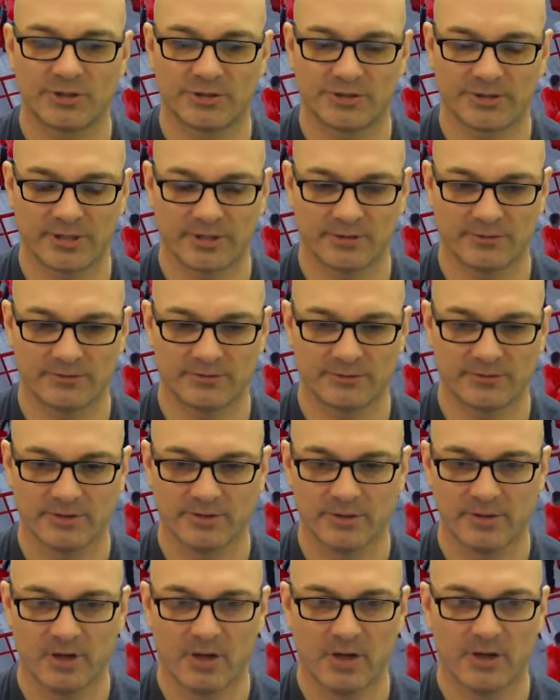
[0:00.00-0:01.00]
yourself
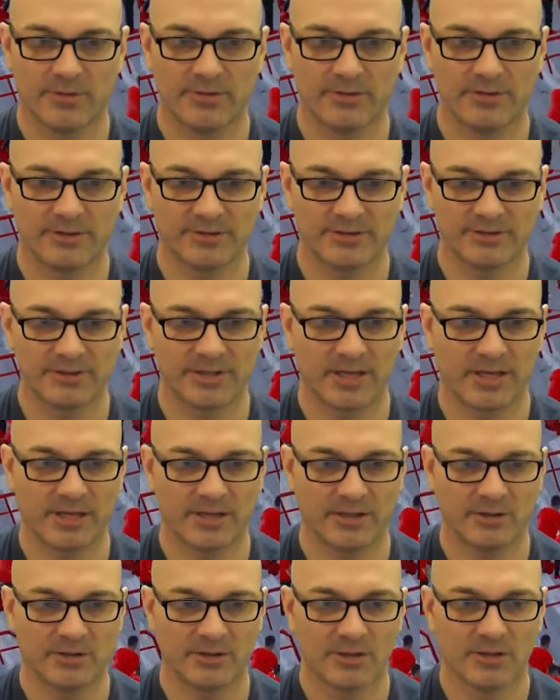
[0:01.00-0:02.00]
on this
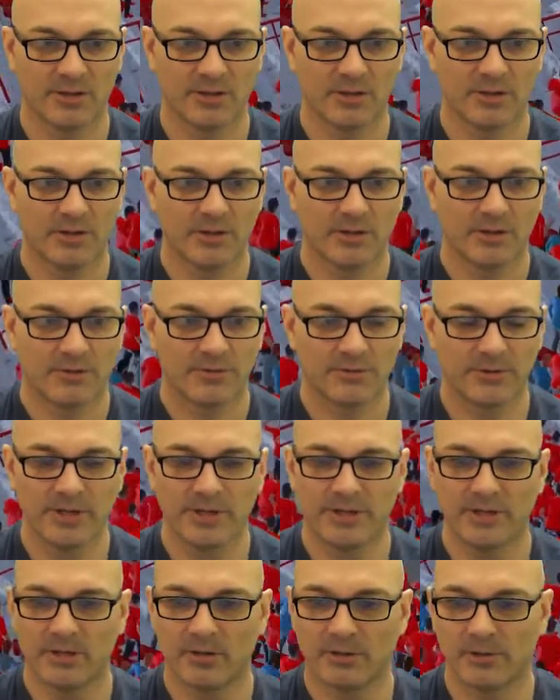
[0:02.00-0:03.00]
stage.
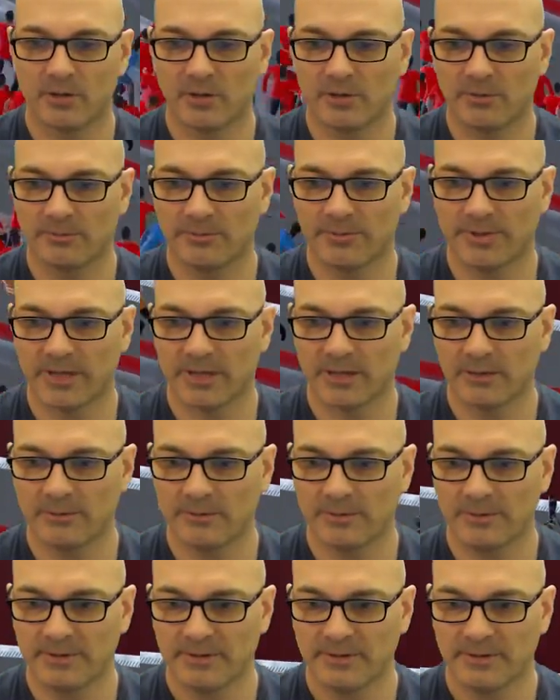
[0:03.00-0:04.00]
3-0 up
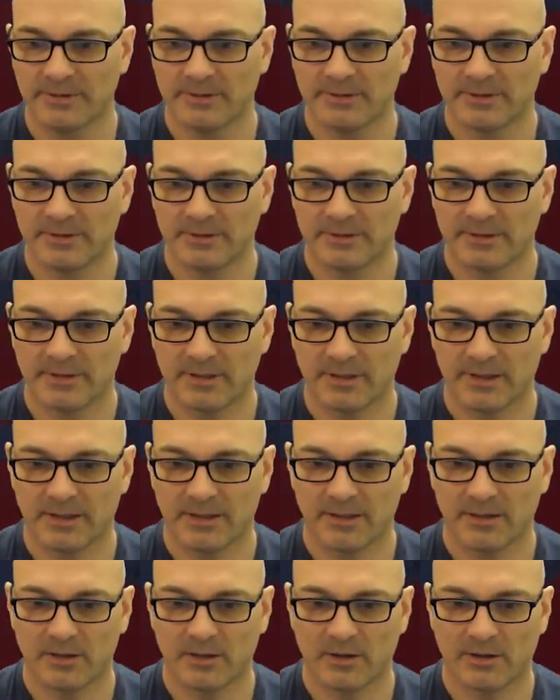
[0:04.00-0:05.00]
now.
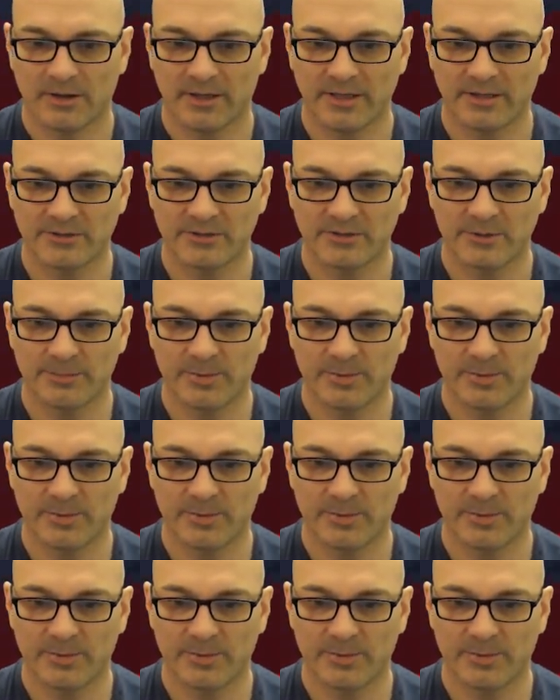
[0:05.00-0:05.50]
Oh, hits the